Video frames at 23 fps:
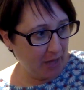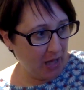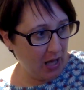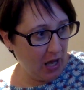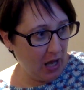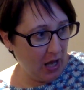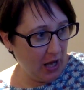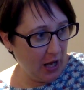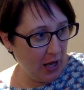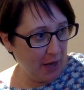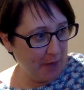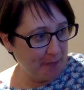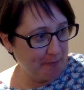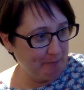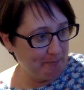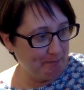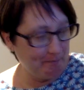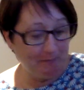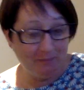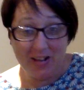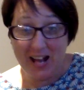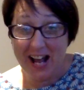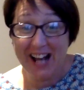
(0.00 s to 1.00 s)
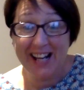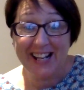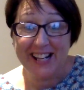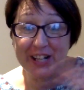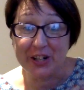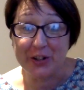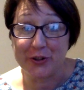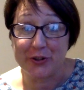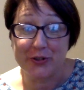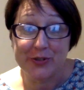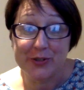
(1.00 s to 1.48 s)
I
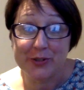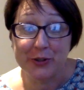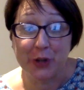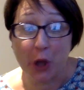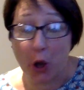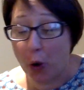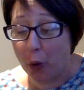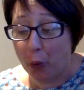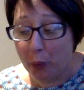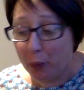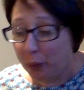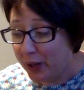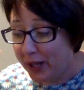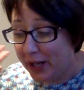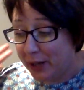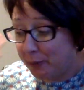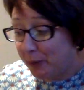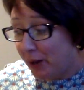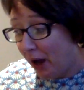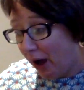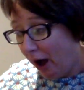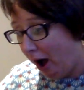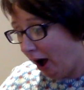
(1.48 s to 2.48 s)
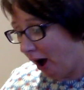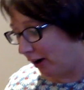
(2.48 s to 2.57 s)
didn't, so here we are.